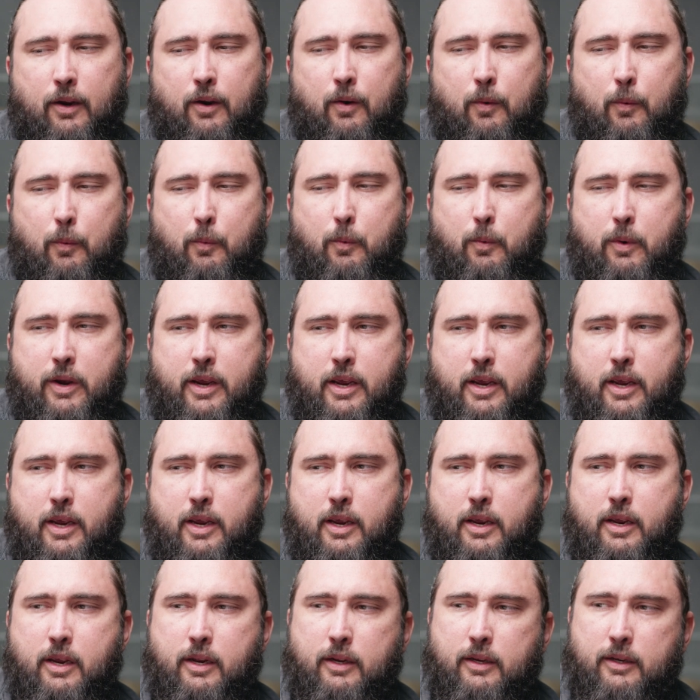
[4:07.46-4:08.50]

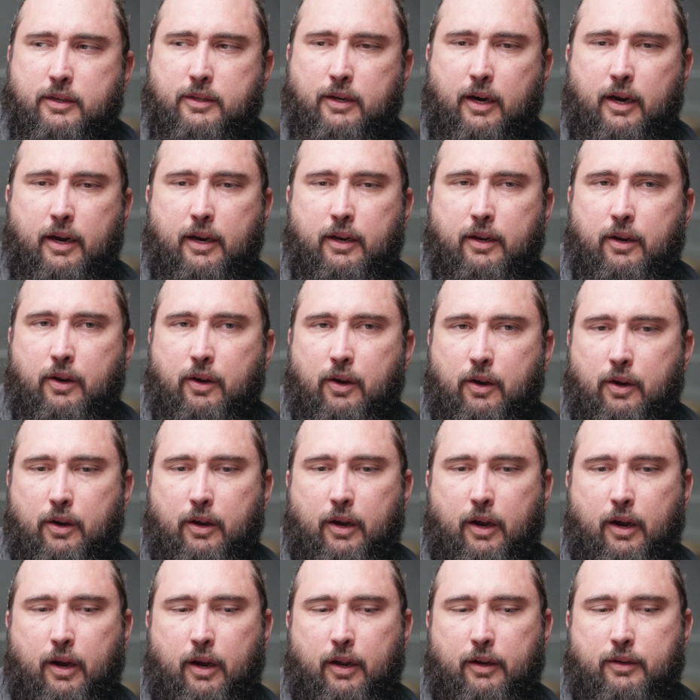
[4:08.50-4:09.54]
We decided
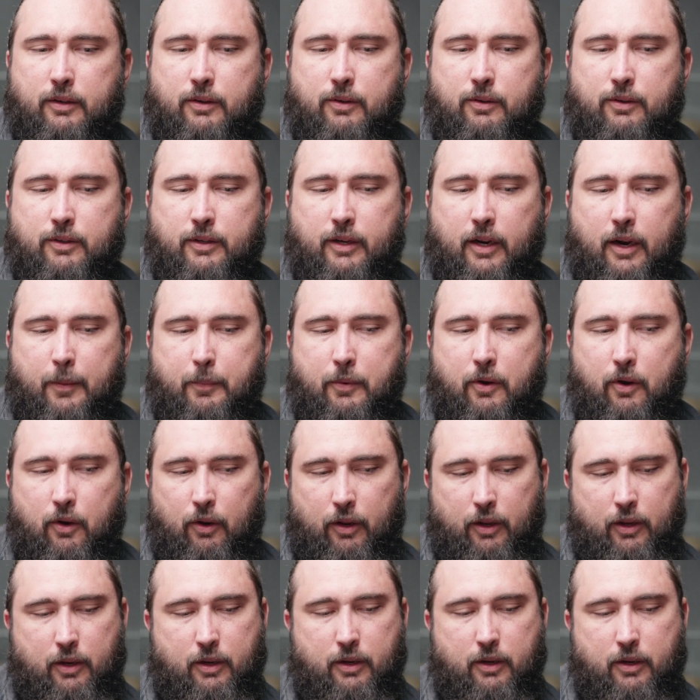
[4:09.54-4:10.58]
to set up
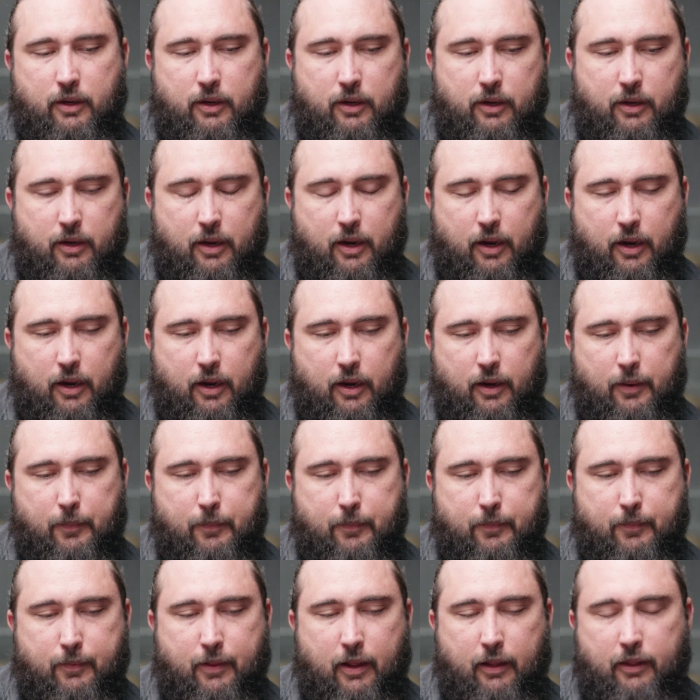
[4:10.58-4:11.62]
early
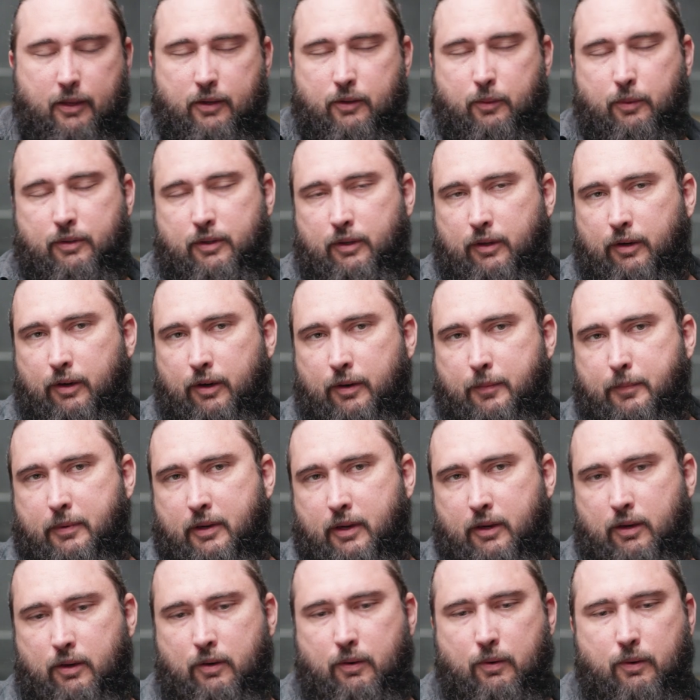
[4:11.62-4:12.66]
that this wasn't going to
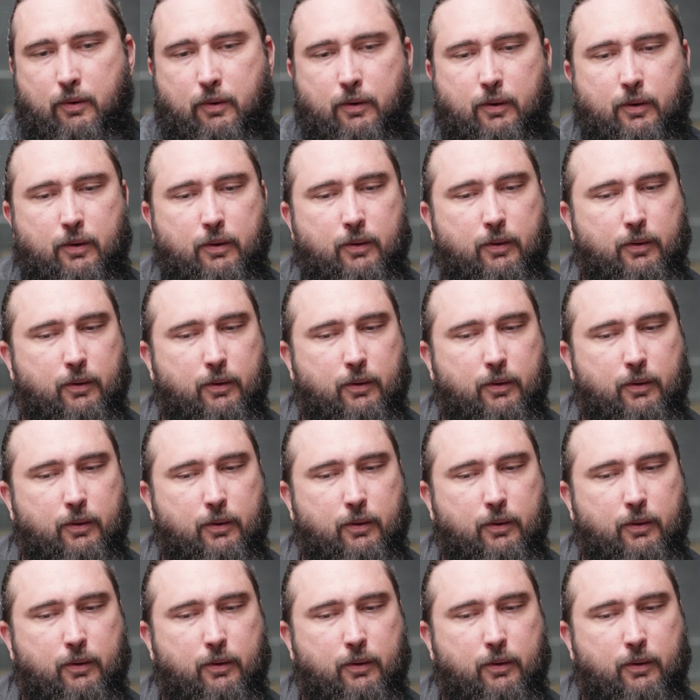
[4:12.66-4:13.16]
be your